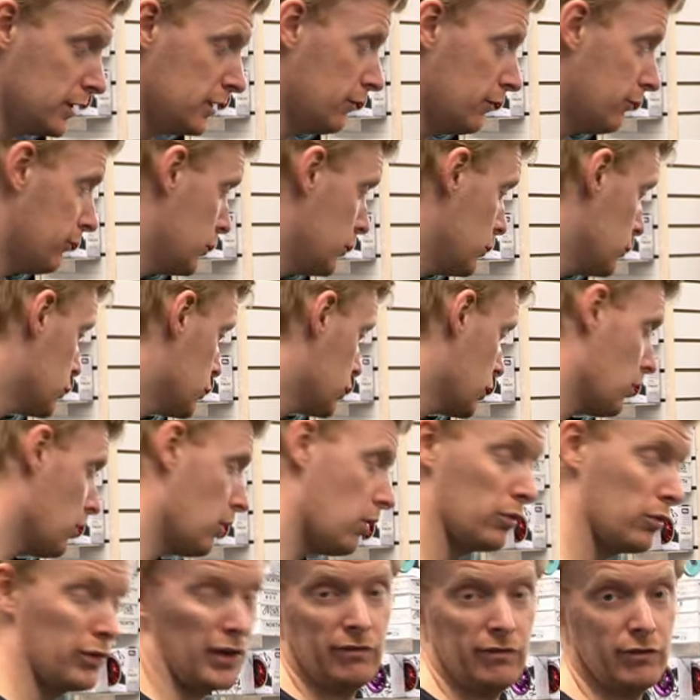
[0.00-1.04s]
in the future,
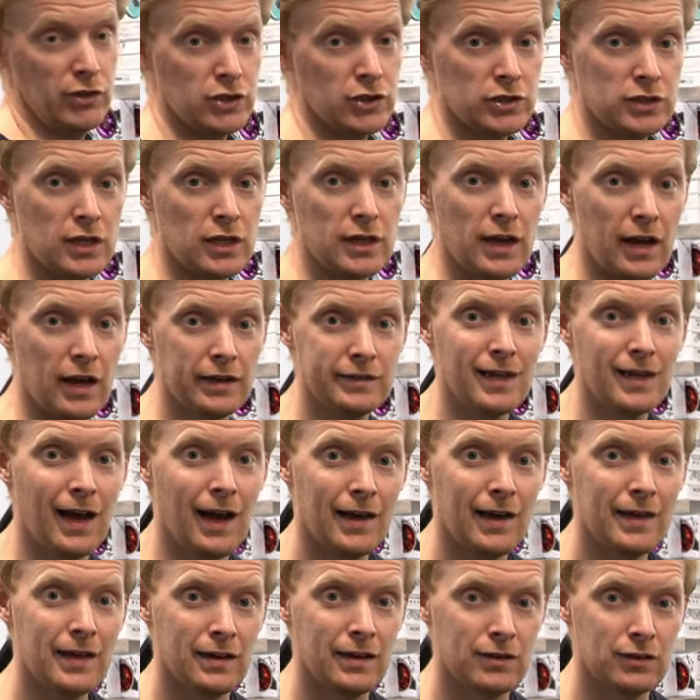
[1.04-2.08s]
or even just a nice
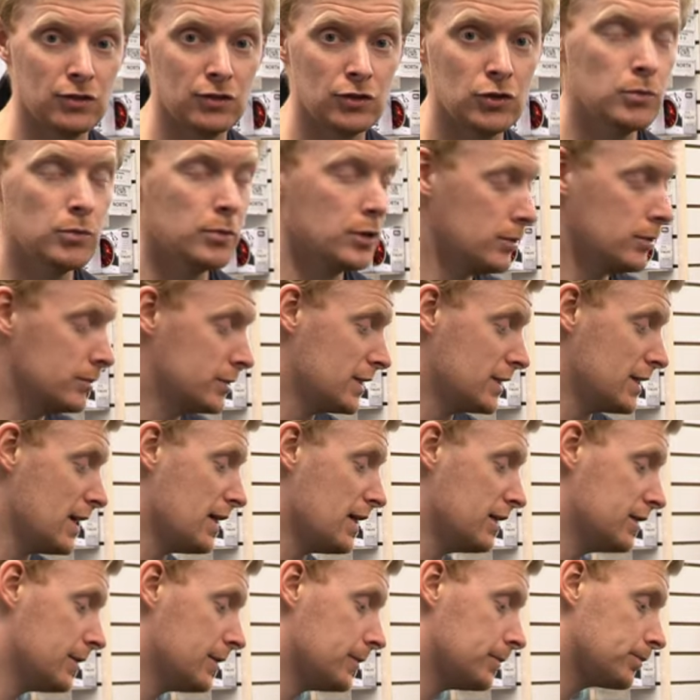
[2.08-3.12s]
high-end aluminum set,